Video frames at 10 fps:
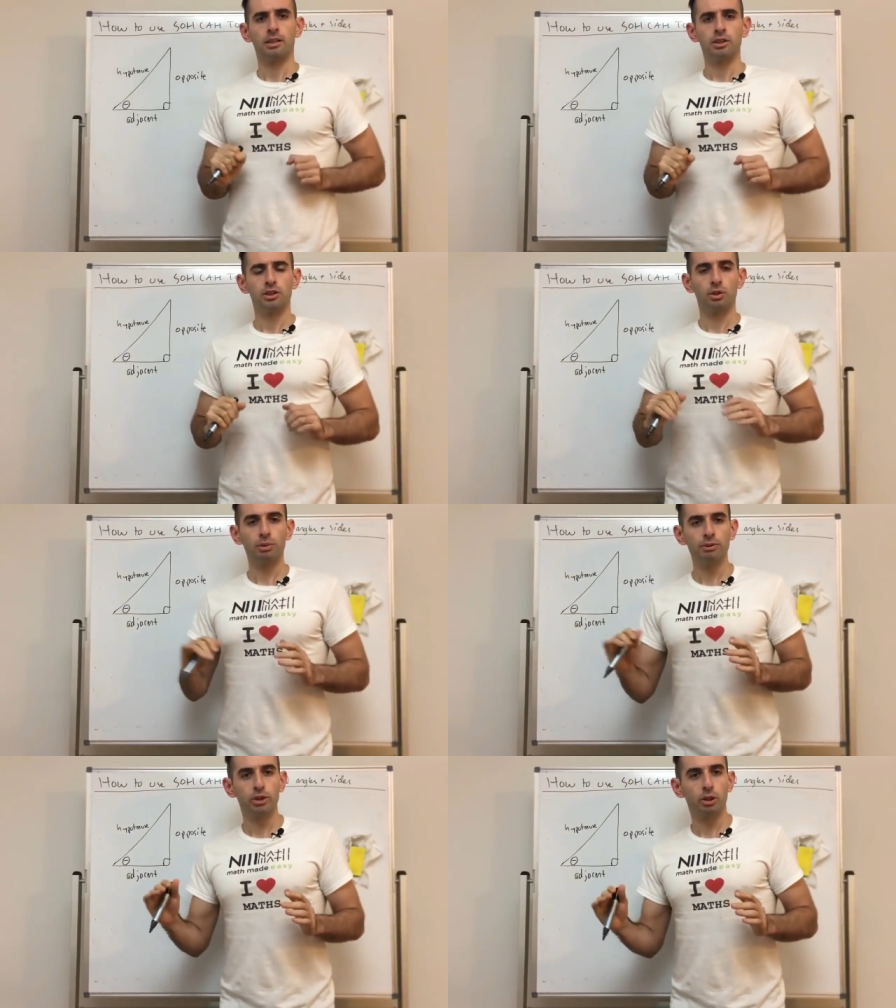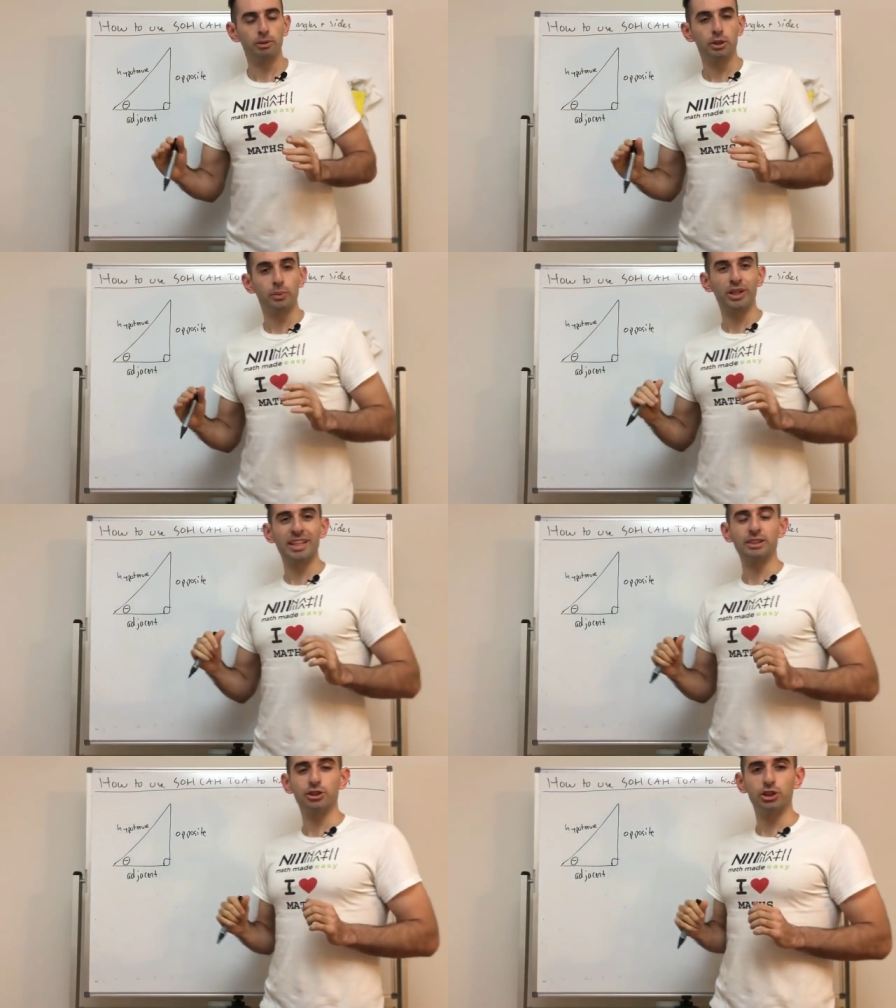So with trigonometry, we're
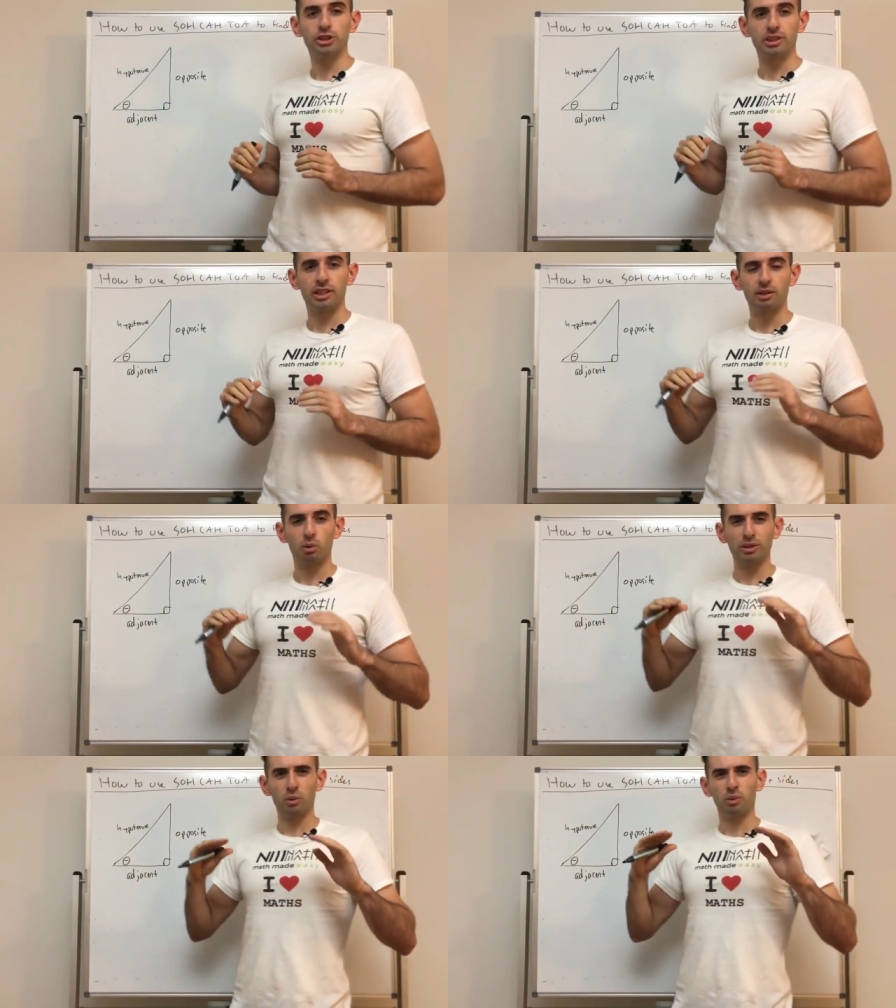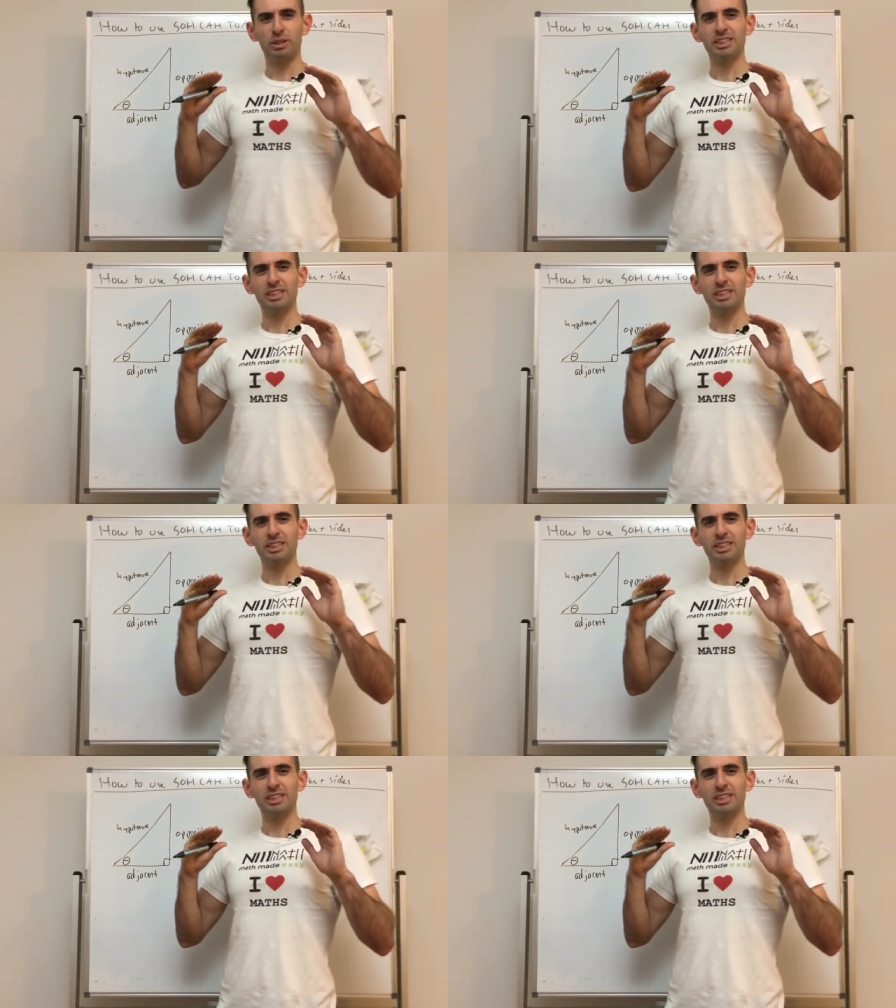just going